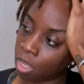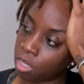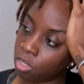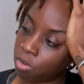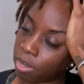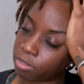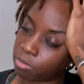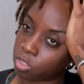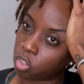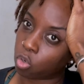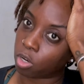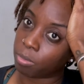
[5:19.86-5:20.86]
You guys were
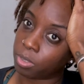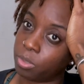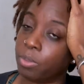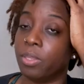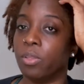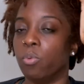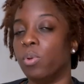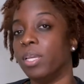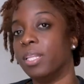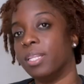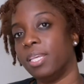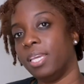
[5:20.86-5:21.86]
torn between the
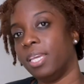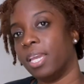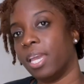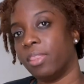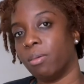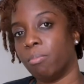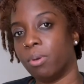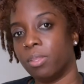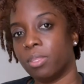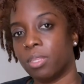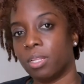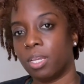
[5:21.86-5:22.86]
weekly and the
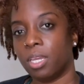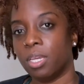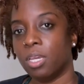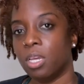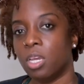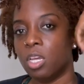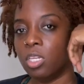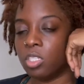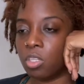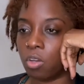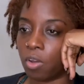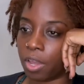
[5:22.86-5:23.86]
monthly,
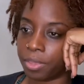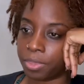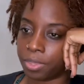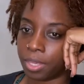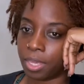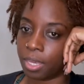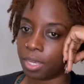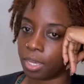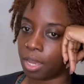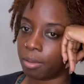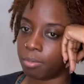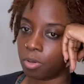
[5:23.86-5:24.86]
so I think
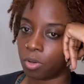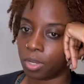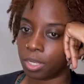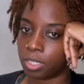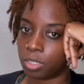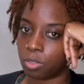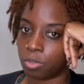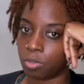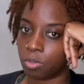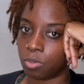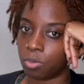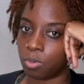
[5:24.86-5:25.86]
I'm going
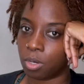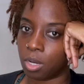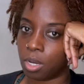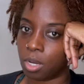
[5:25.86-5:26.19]
to